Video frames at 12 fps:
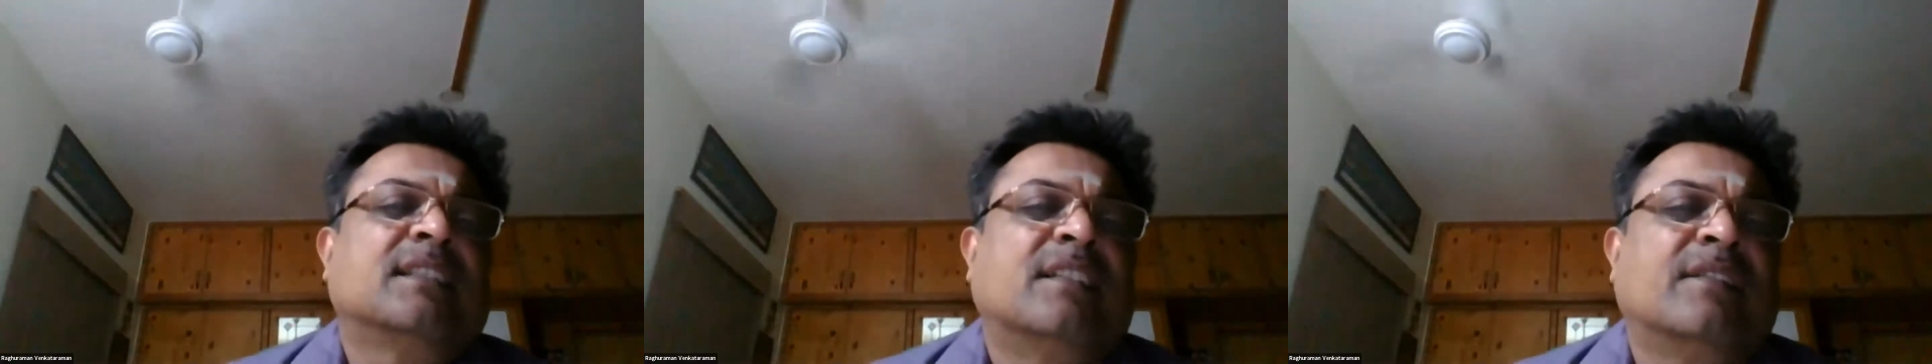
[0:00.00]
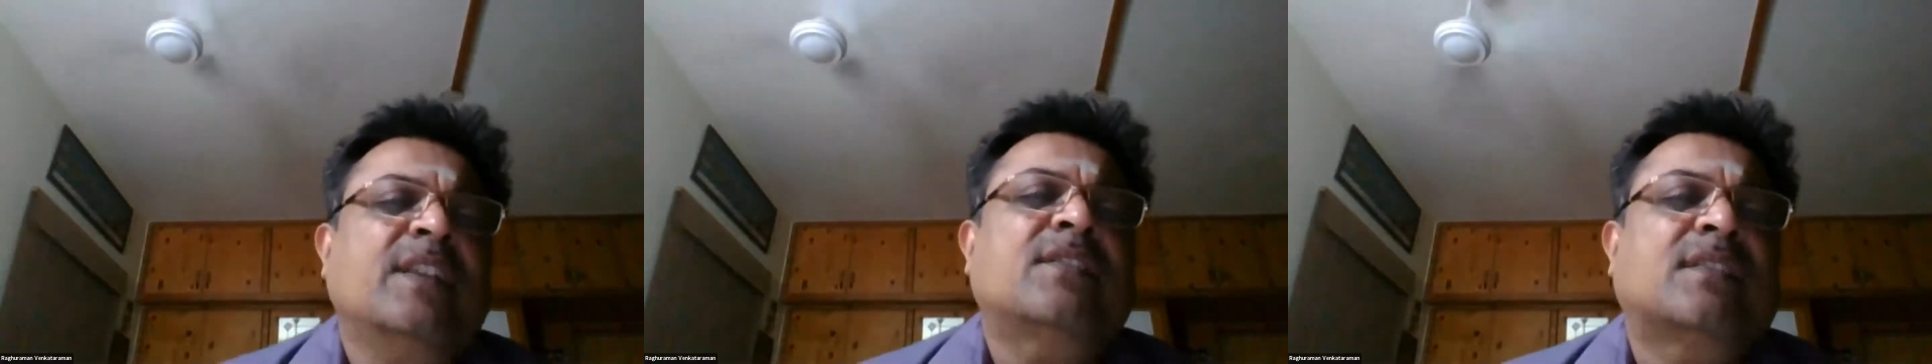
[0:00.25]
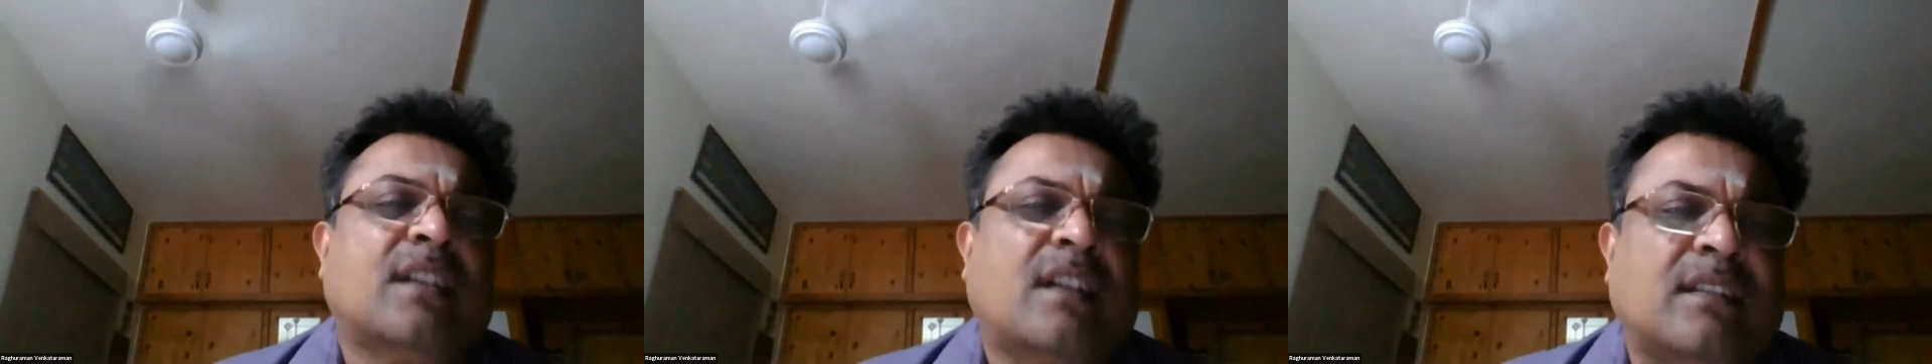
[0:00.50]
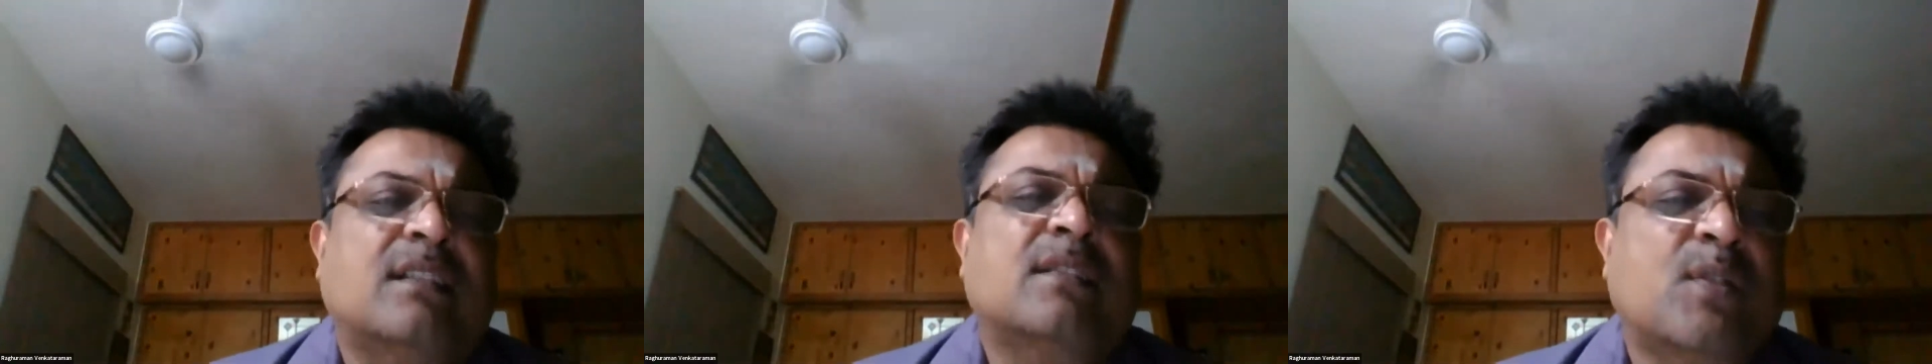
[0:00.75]
Which
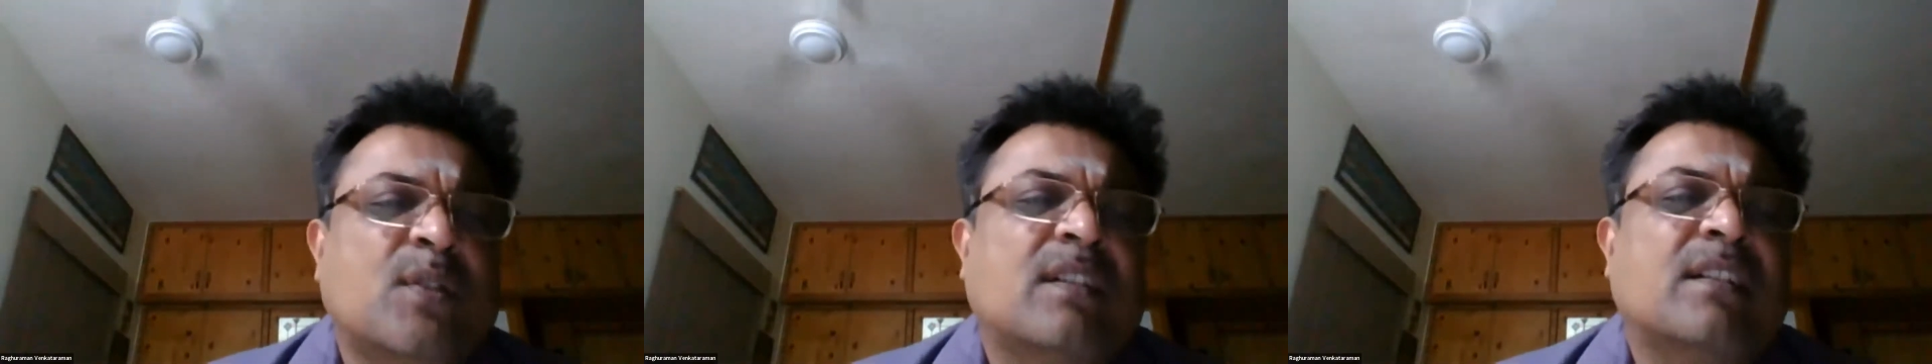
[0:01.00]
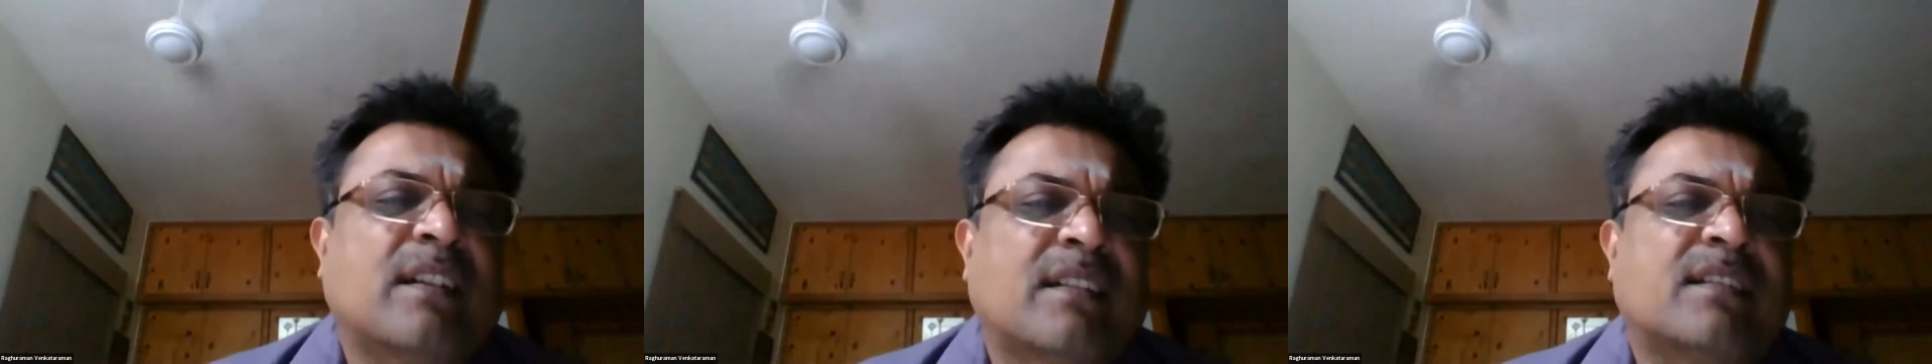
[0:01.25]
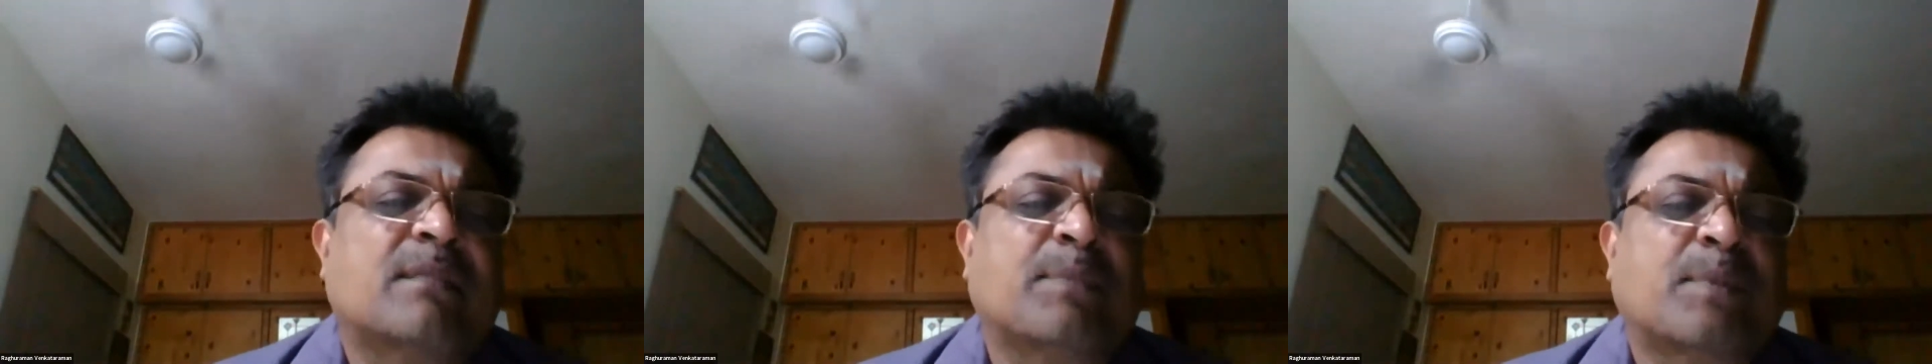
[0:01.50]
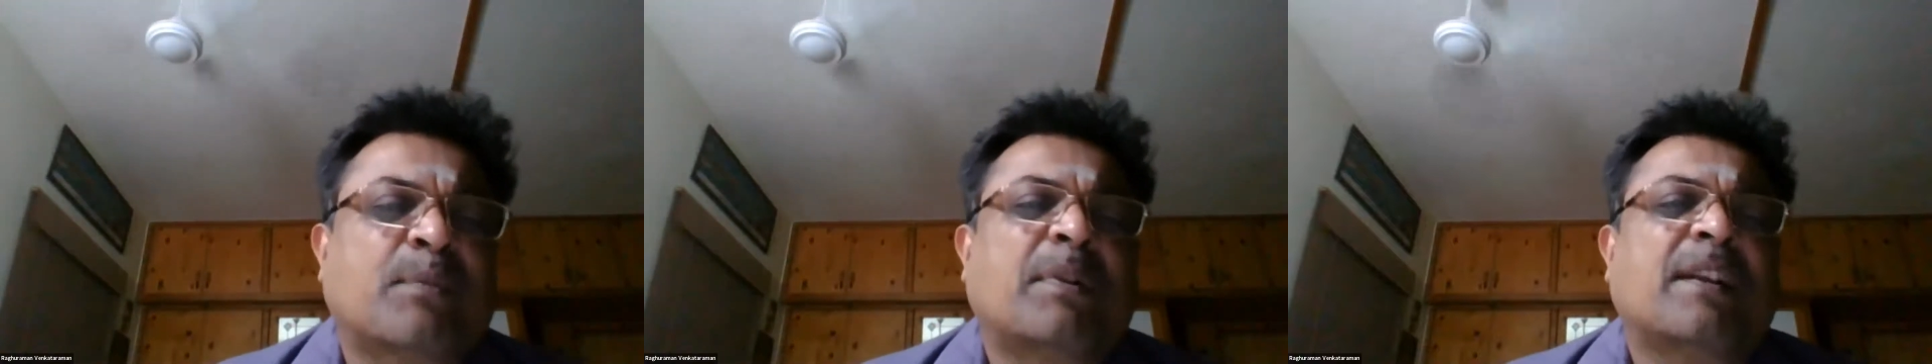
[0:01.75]
chartered accountant gets
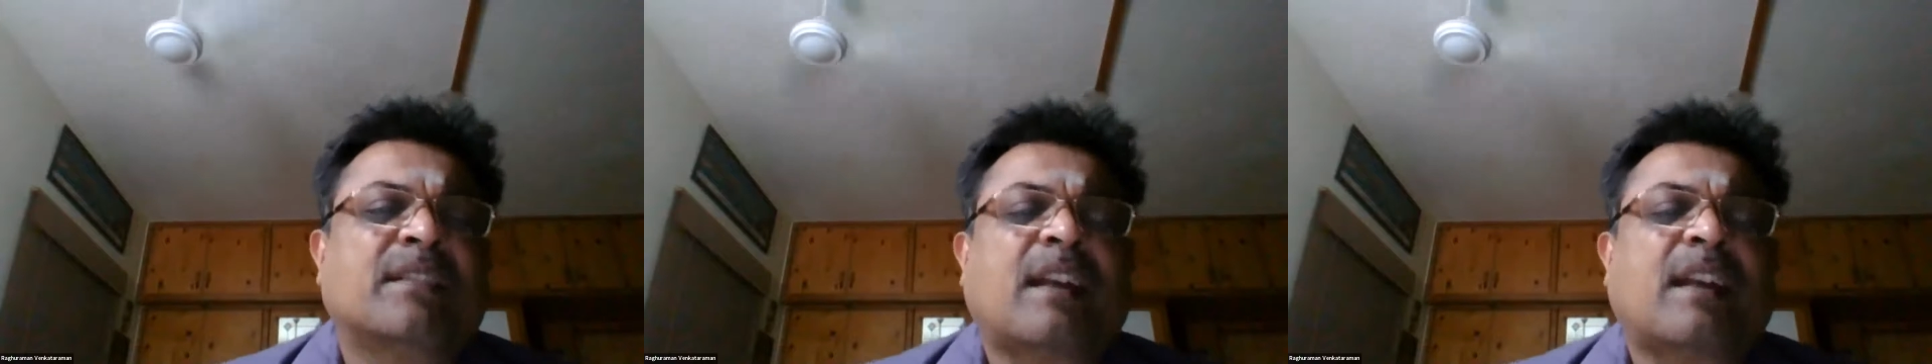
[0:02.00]
up to pay